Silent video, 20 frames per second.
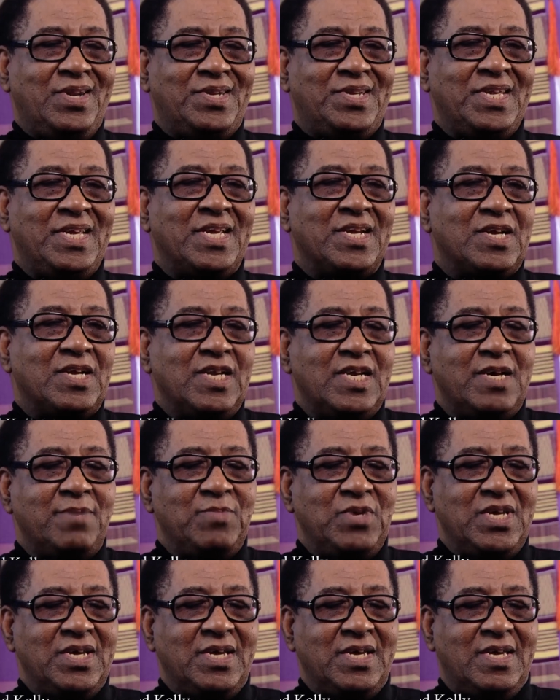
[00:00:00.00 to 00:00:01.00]
See, in
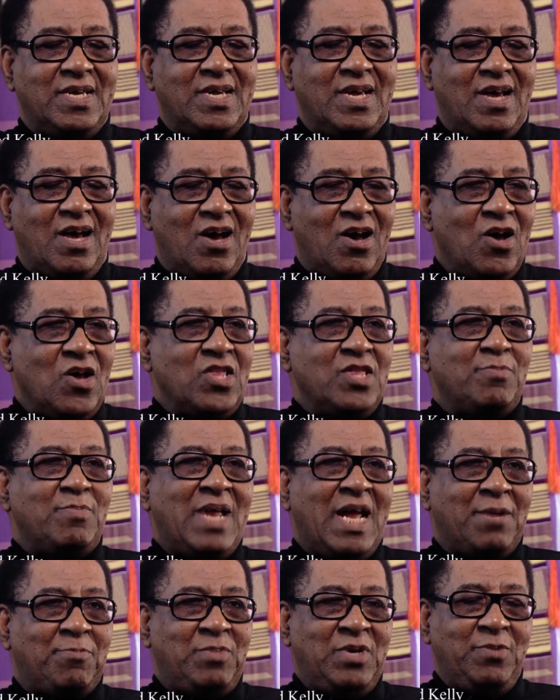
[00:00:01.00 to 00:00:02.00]
Colombia, all the
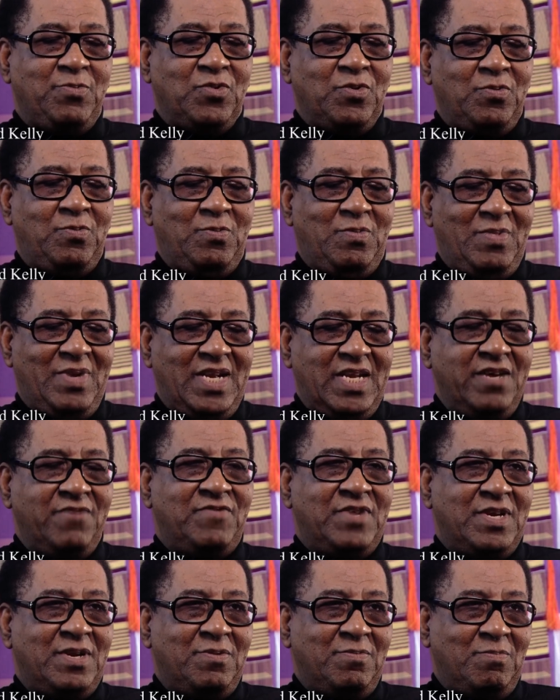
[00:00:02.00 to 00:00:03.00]
black people
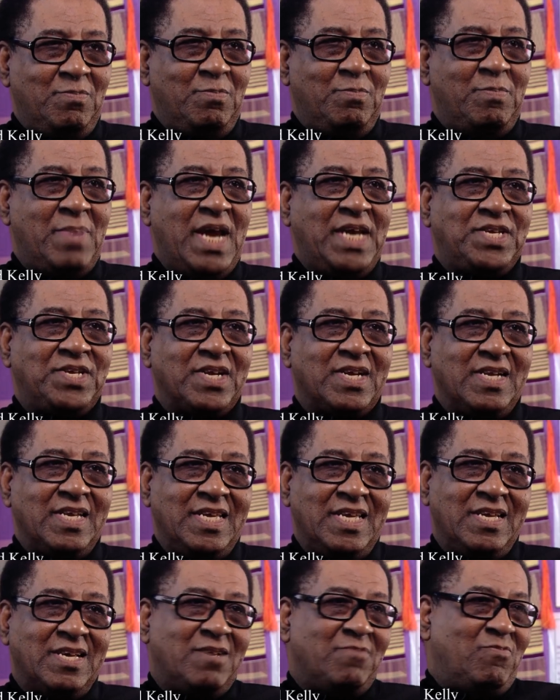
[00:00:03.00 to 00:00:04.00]
lived in
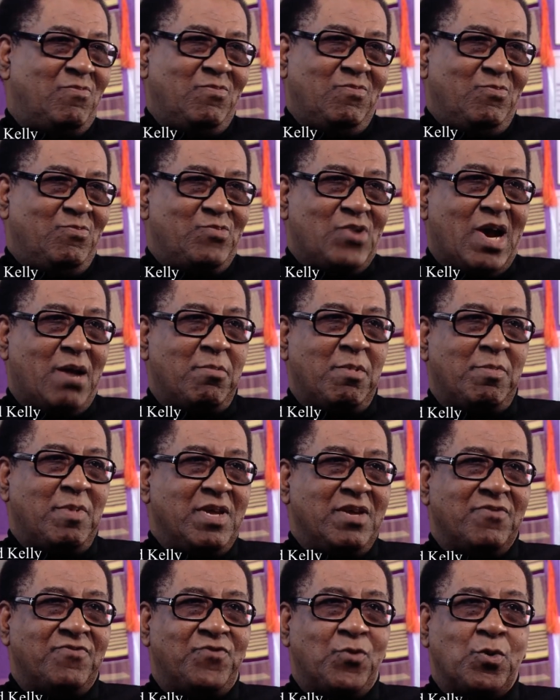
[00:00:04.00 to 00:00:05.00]
basically
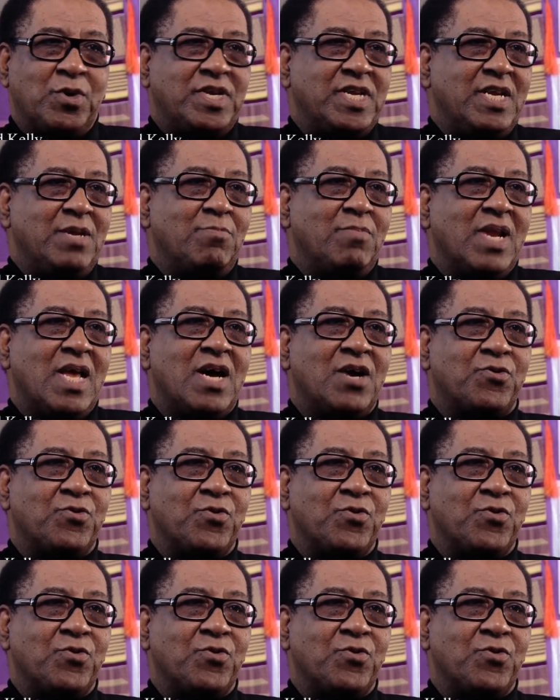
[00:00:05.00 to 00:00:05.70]
probably a 14-block